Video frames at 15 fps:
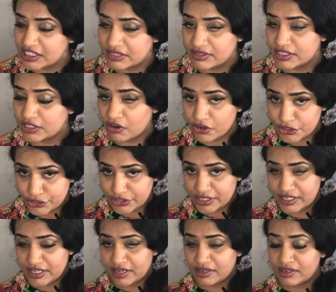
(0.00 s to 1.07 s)
with
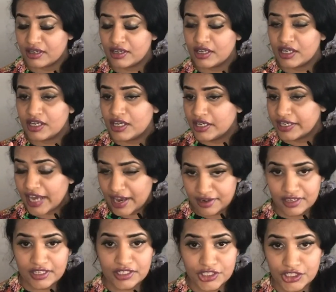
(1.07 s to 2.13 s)
Australian,
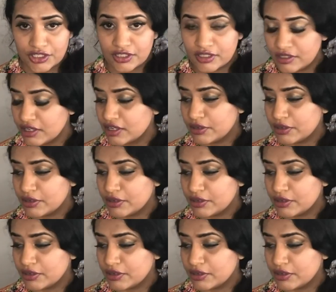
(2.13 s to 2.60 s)
Canadian,